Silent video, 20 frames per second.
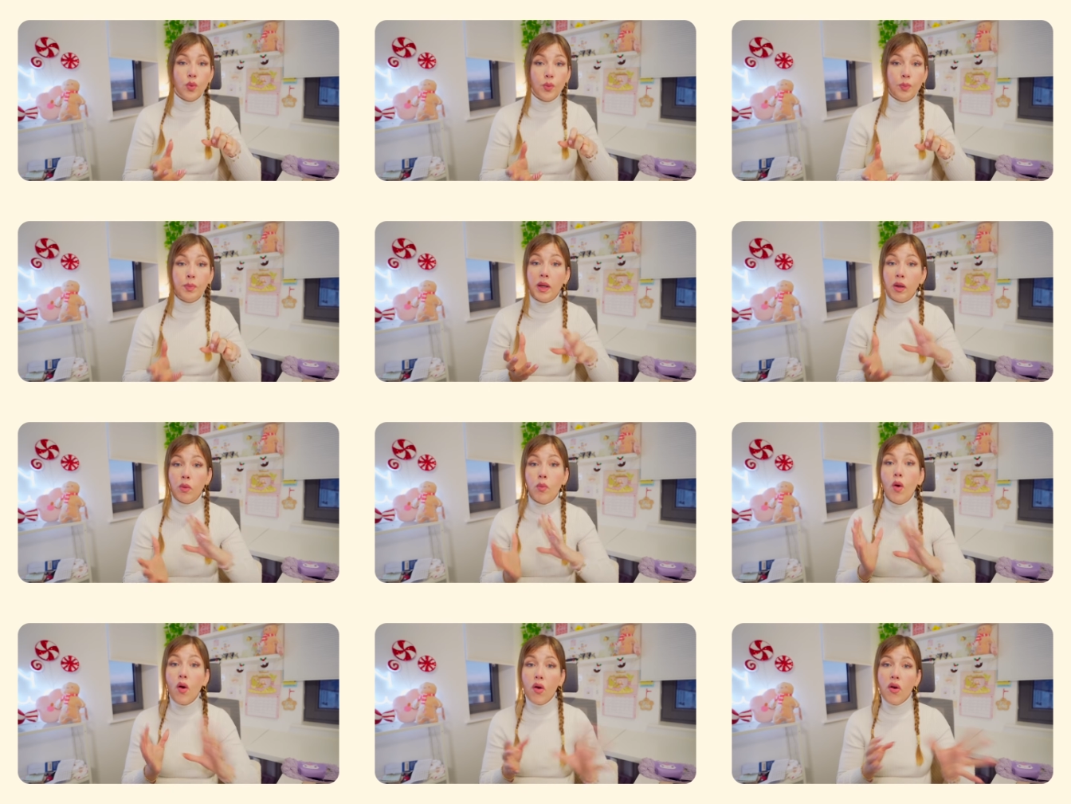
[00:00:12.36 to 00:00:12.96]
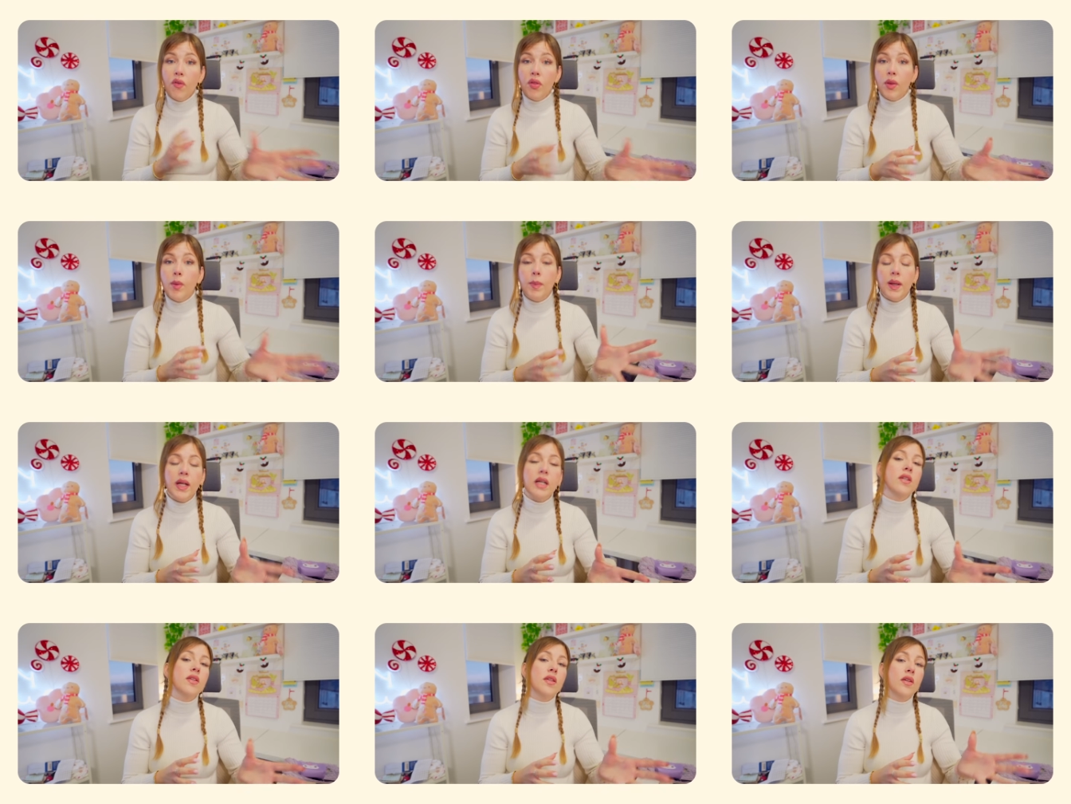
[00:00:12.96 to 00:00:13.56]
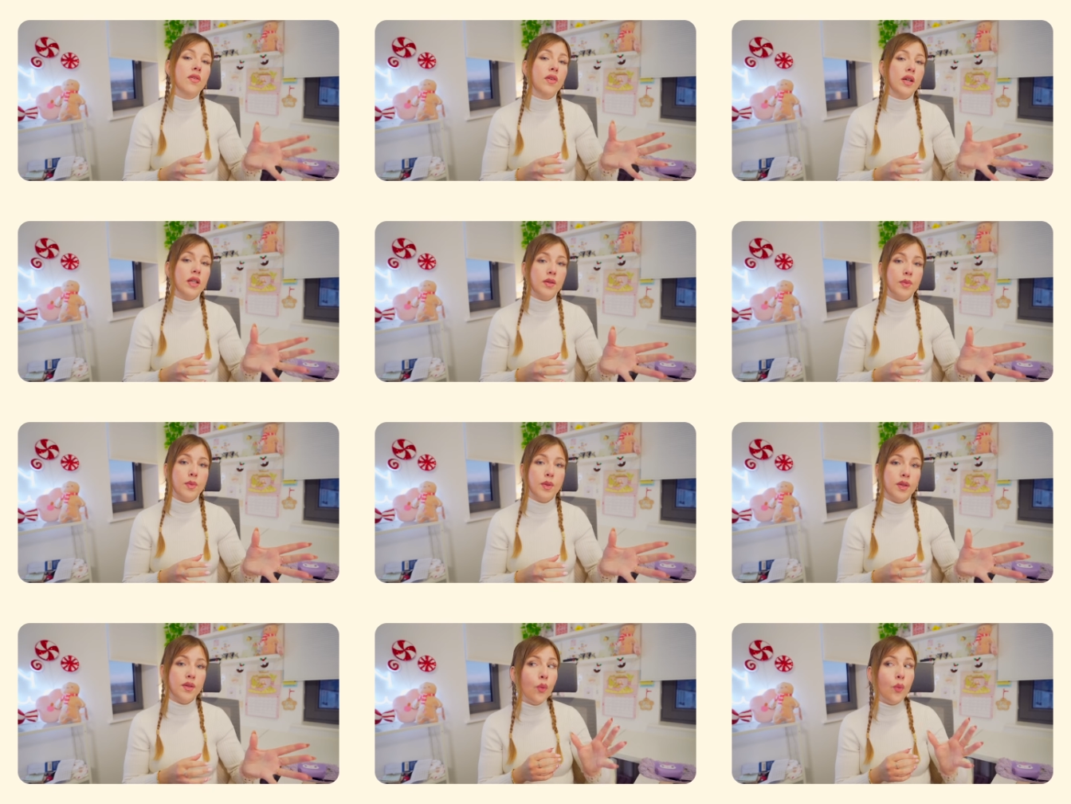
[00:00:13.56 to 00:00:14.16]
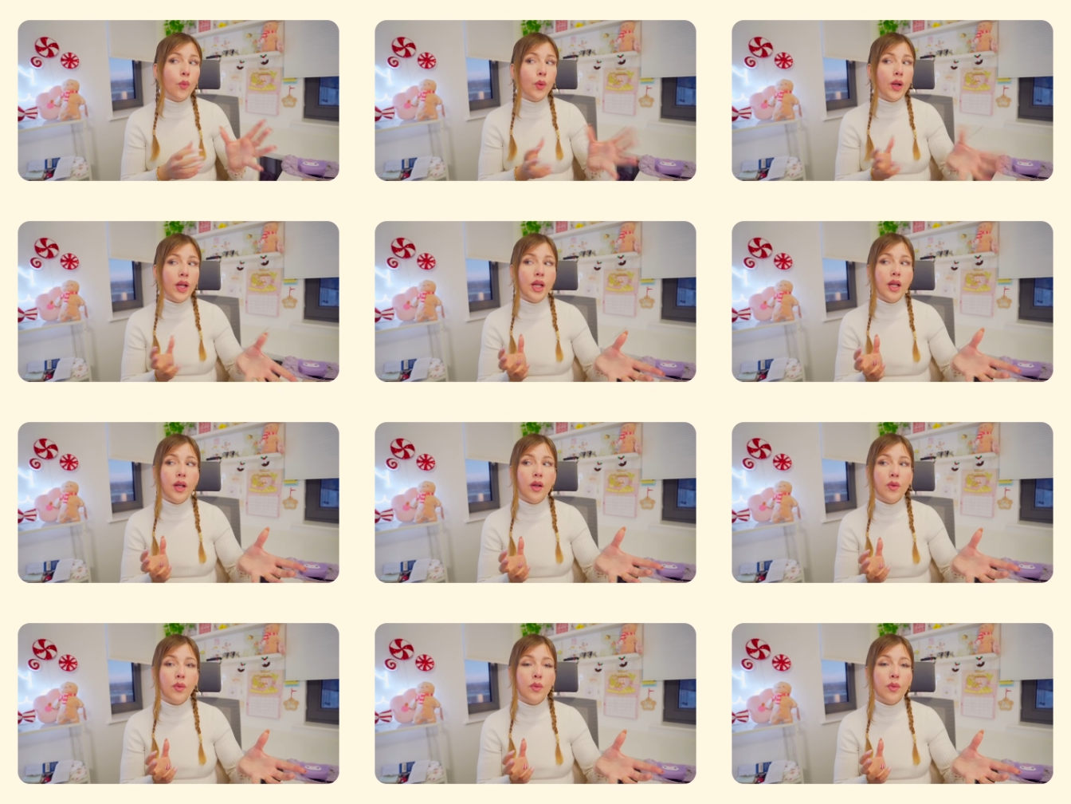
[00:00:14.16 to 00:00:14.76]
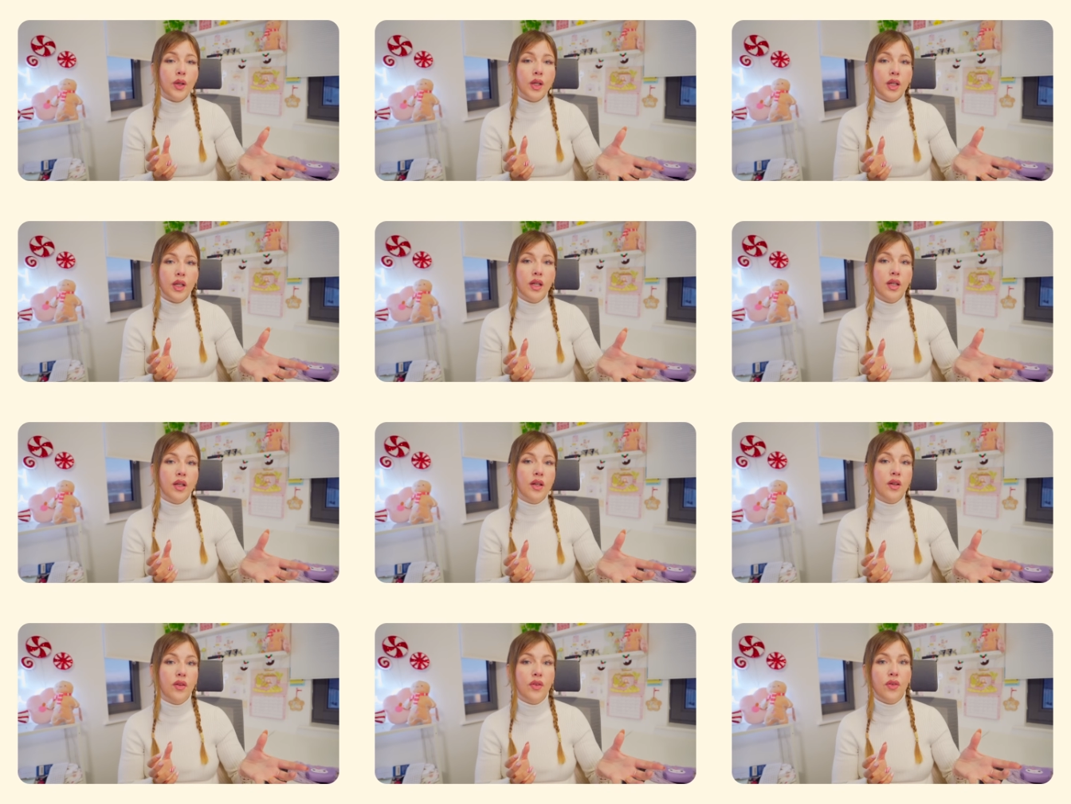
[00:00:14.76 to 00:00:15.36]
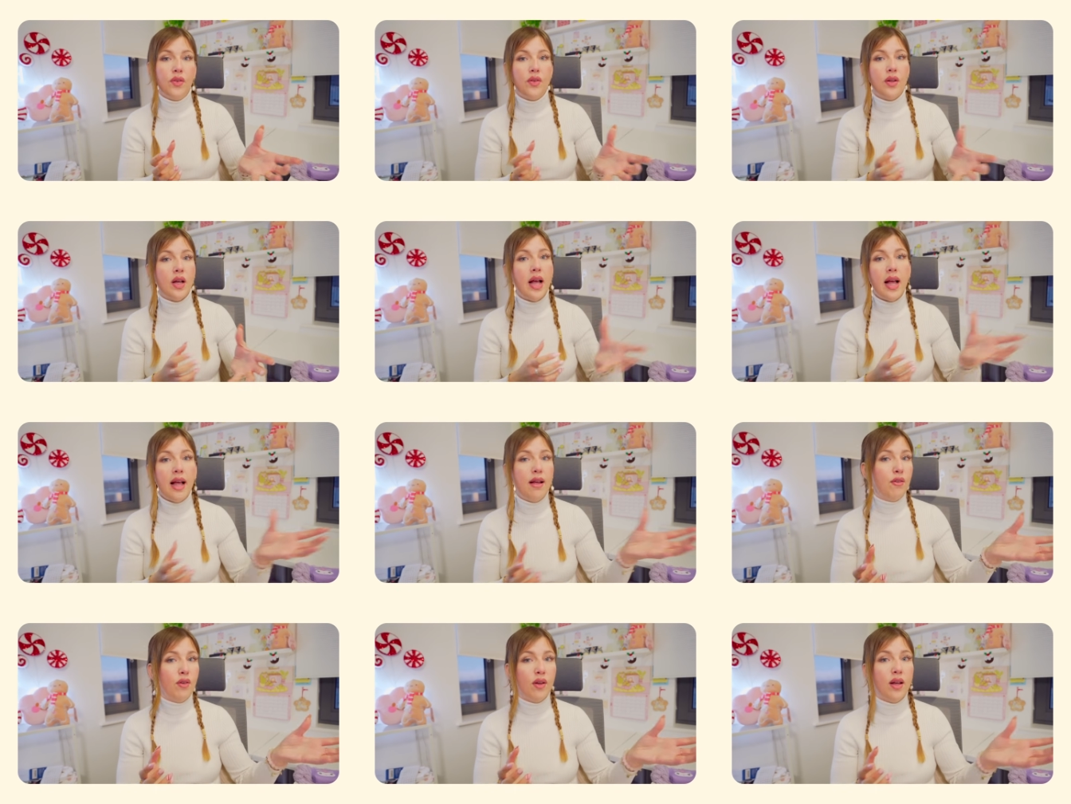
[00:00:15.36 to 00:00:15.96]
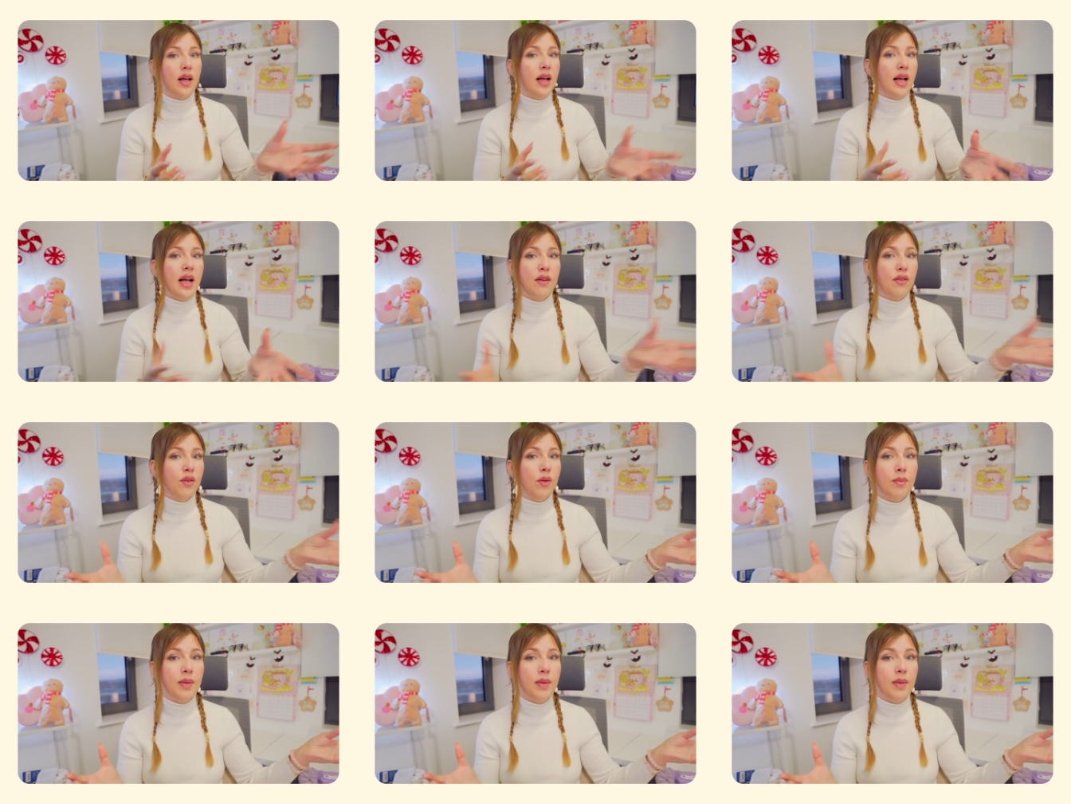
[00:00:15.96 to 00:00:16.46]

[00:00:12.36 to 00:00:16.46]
would be one of the biggest investments we will have ever, ever